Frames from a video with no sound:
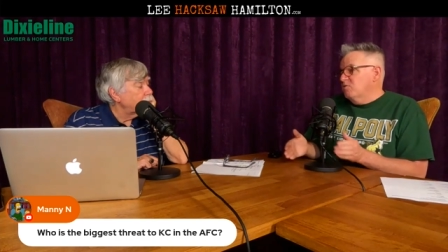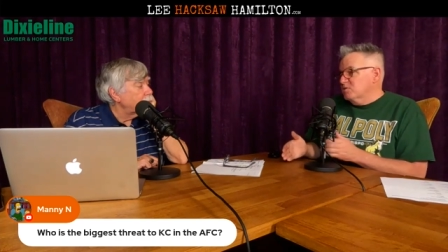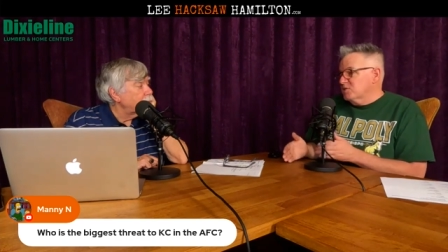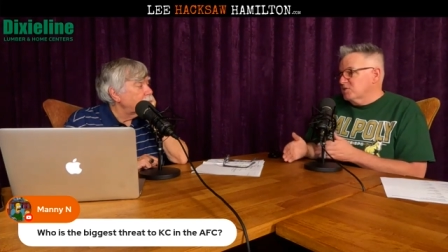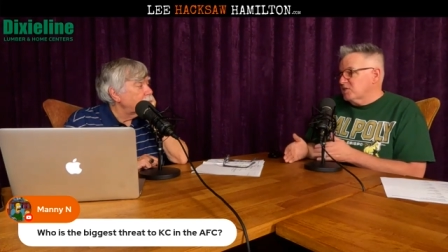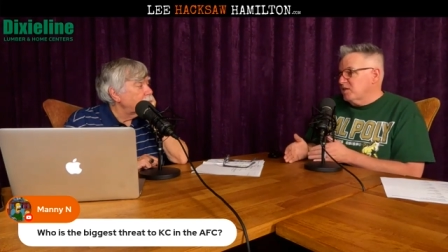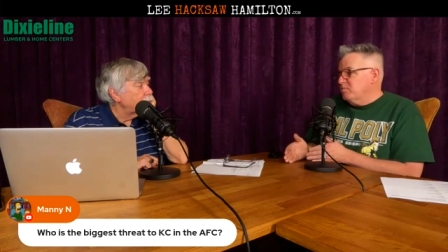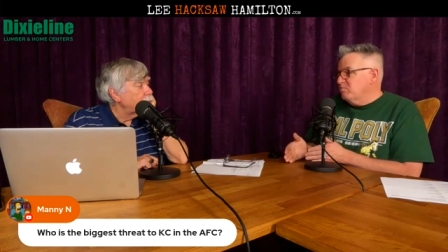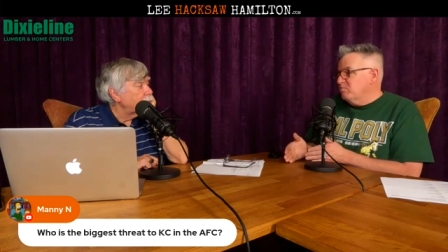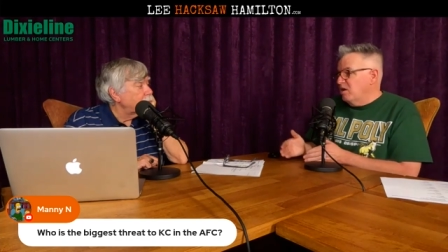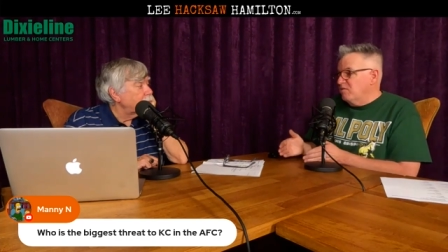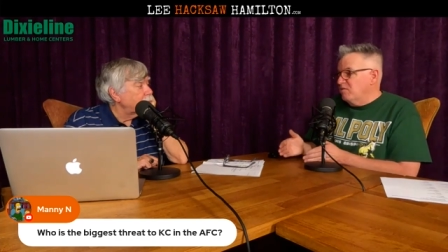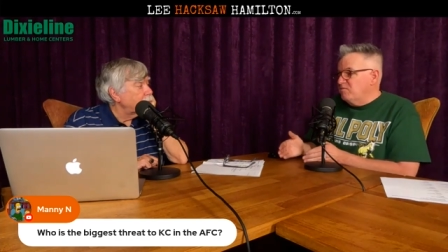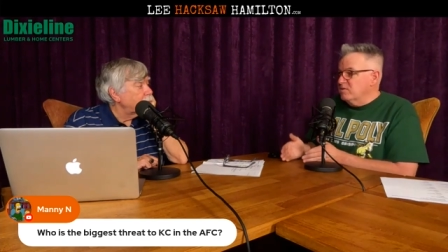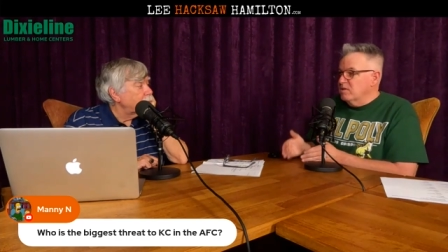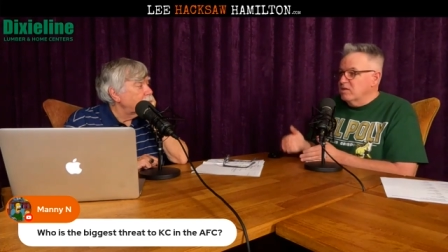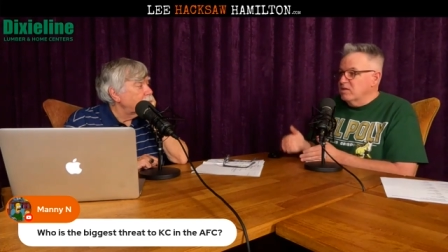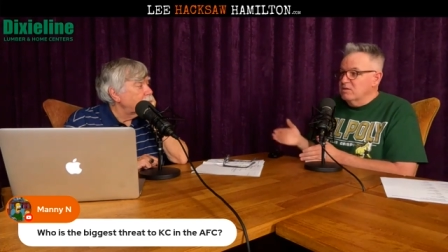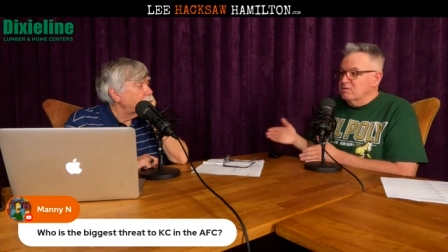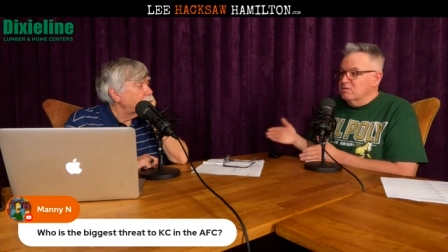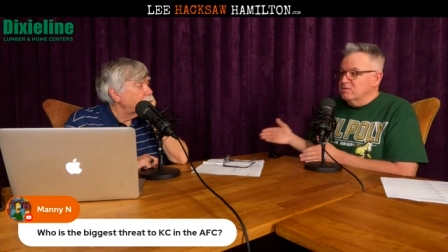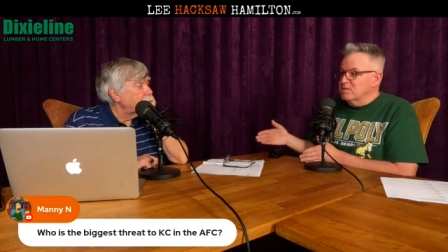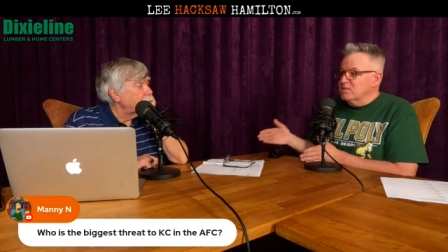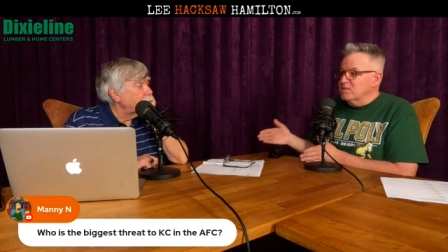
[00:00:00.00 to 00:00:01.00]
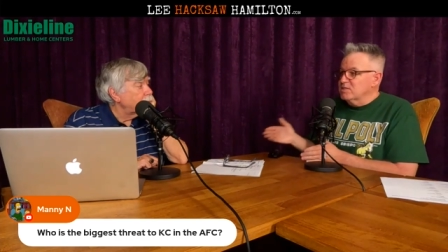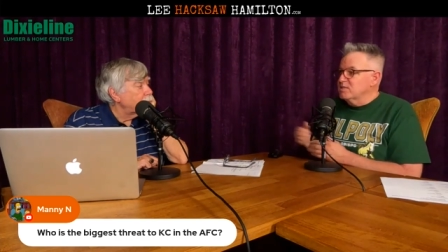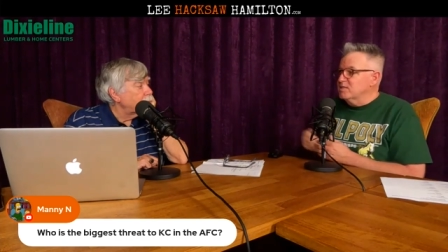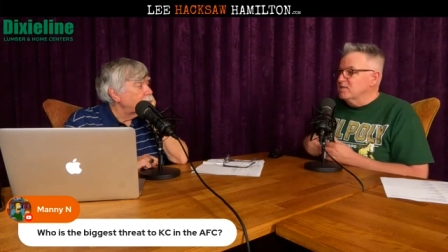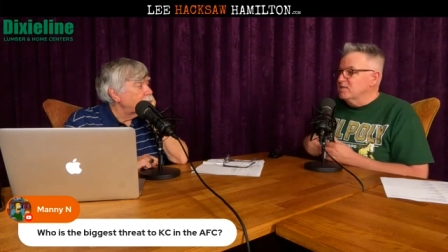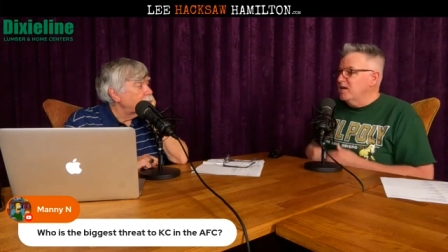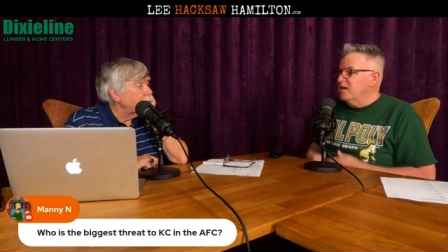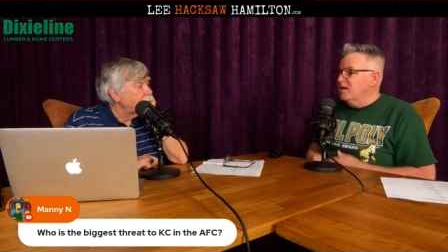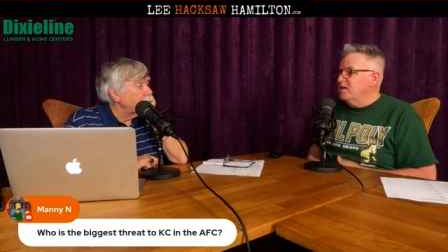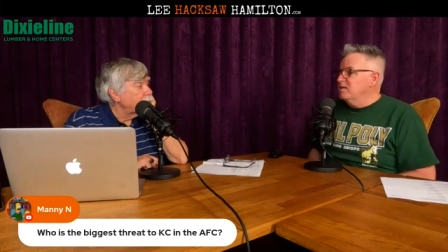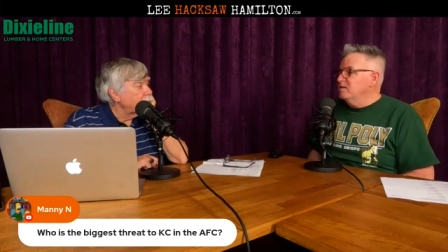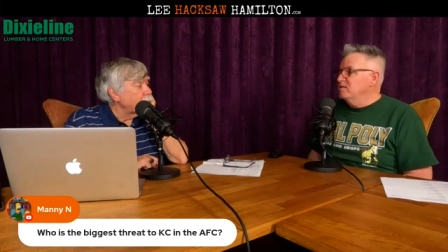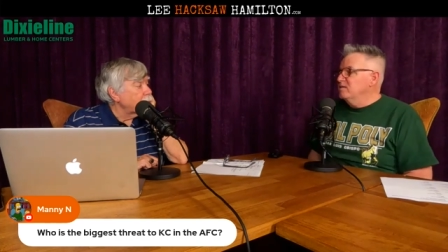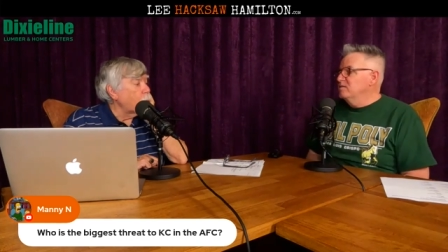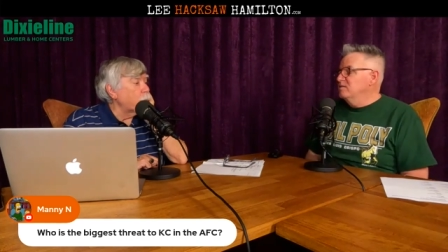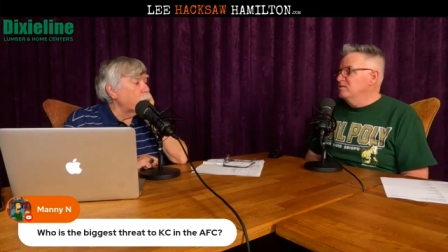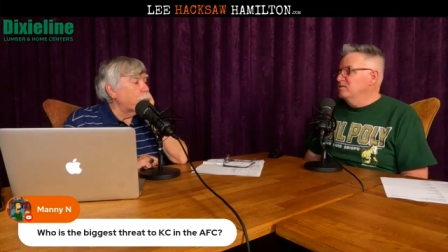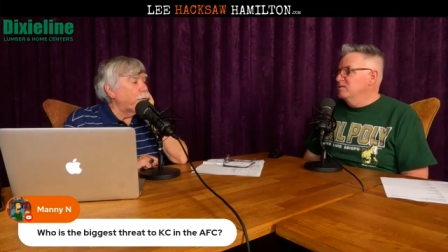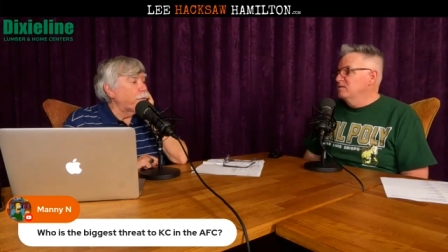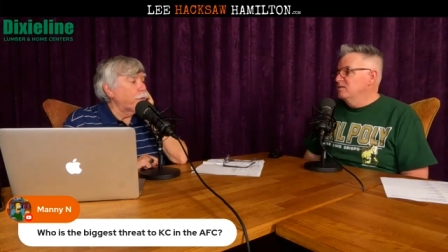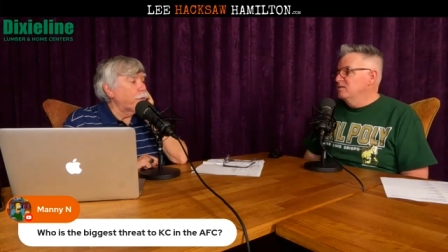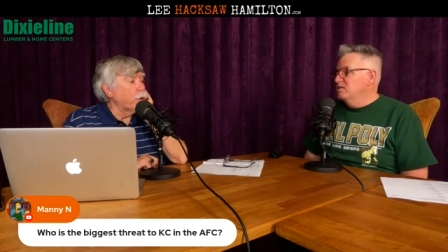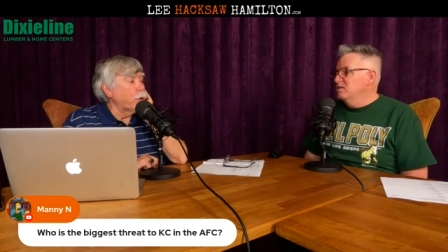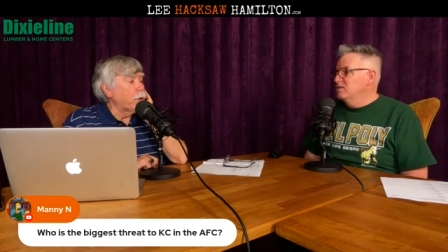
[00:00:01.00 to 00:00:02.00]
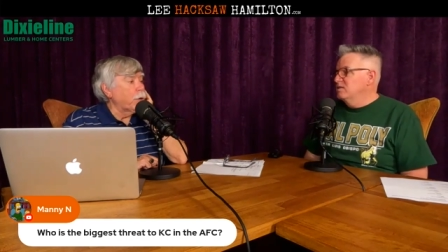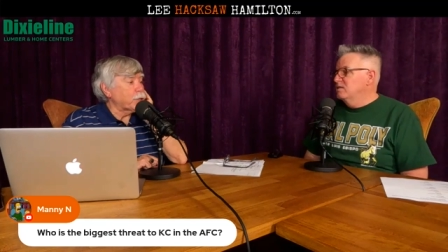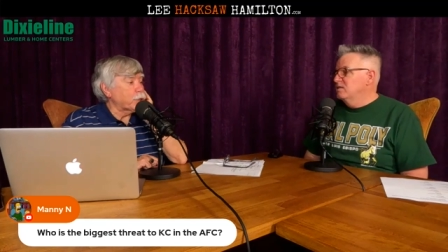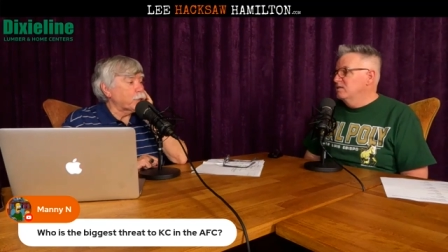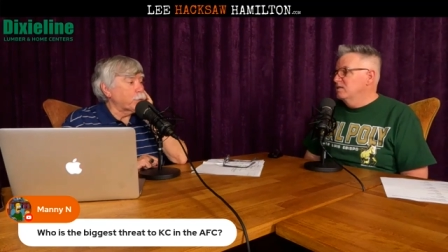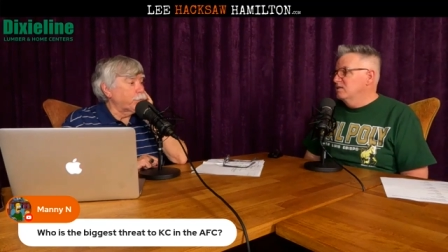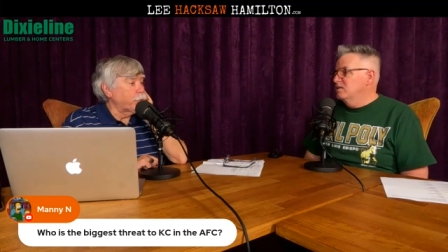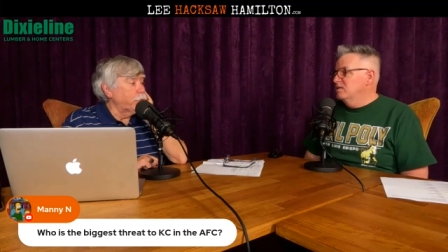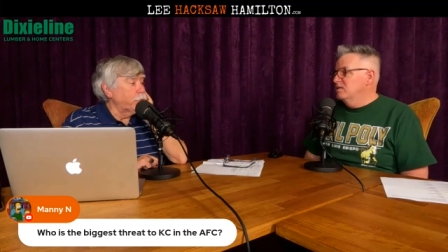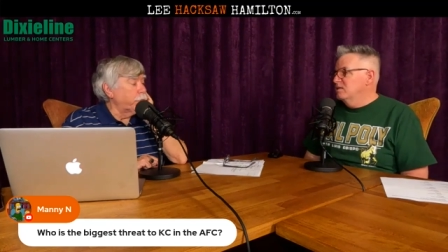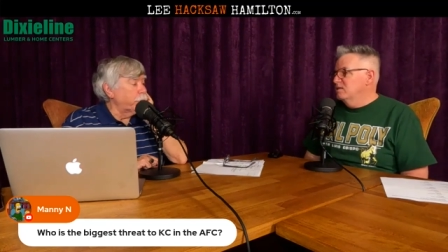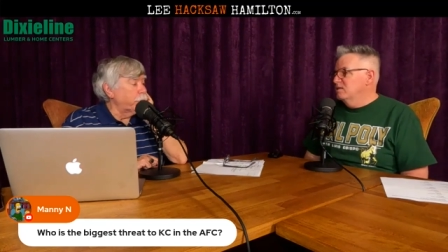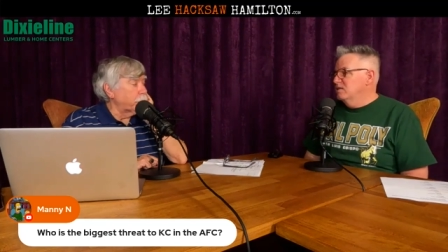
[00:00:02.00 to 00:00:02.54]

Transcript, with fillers: say, Buffalo and Cincinnati? Oh, Buffalo has to prove it.